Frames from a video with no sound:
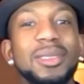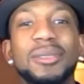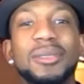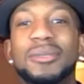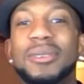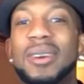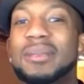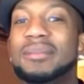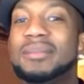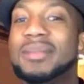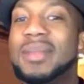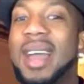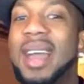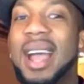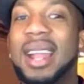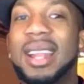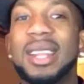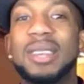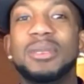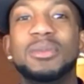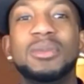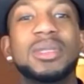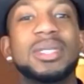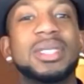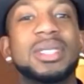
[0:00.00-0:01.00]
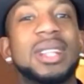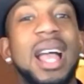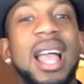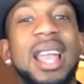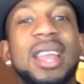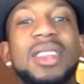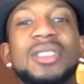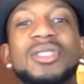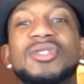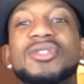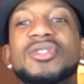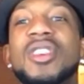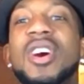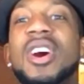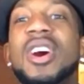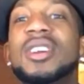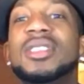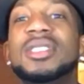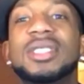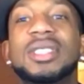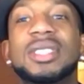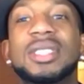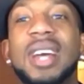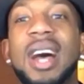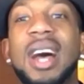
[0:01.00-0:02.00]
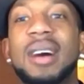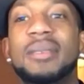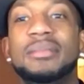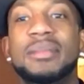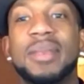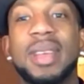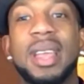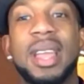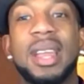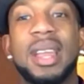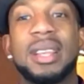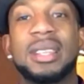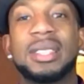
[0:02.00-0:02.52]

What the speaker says: From that, it was like non-stop, man.